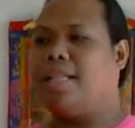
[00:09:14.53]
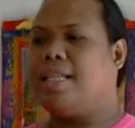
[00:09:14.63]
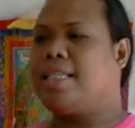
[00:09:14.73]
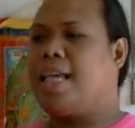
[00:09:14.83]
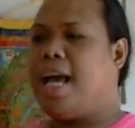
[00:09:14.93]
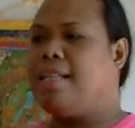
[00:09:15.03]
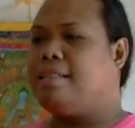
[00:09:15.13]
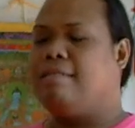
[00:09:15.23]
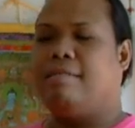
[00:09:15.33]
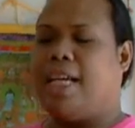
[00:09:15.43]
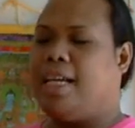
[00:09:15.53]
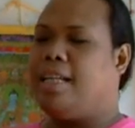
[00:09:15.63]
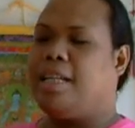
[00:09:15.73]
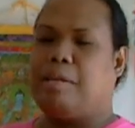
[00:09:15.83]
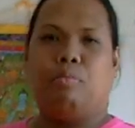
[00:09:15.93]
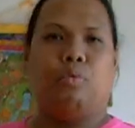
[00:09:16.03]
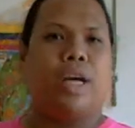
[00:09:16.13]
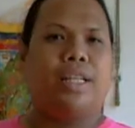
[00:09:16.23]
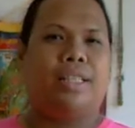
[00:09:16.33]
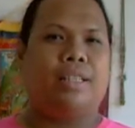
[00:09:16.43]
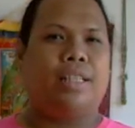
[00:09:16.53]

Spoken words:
I just can't take it anymore.